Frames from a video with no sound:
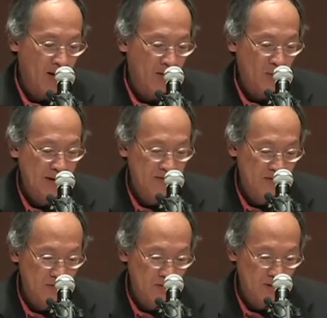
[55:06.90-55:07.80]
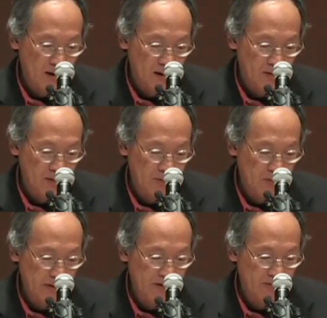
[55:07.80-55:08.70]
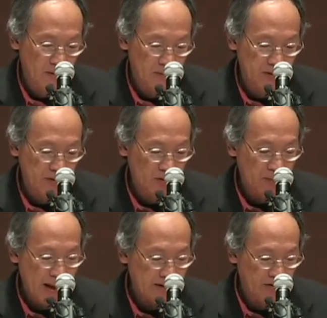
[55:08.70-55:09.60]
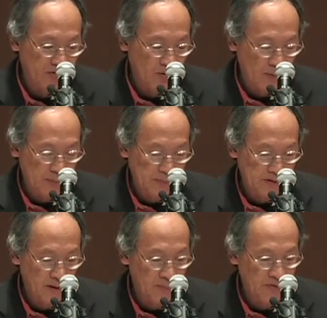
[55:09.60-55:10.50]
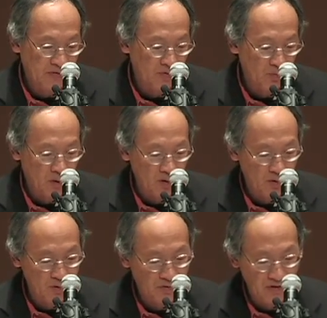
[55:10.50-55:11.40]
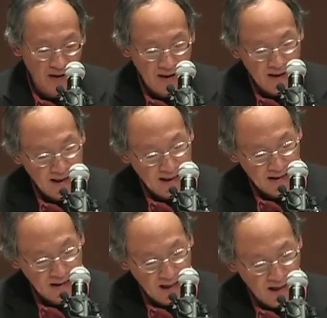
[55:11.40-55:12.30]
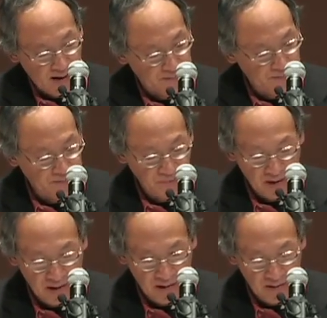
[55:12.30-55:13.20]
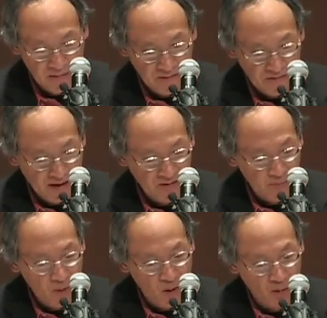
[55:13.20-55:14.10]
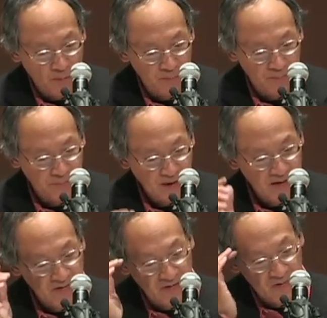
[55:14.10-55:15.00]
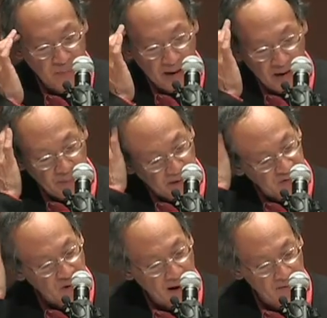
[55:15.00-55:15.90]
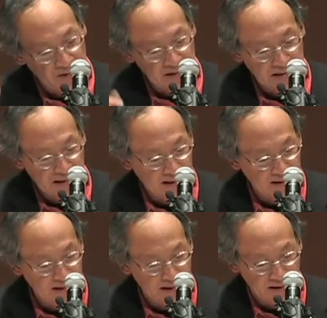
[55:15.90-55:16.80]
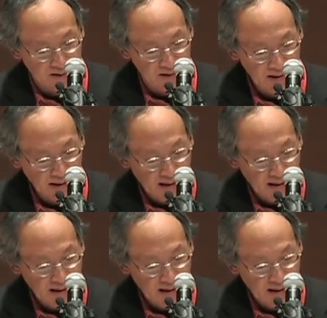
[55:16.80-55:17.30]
I want to read from a new manuscript, Compass Rose. And this next poem is inspired by travel in India,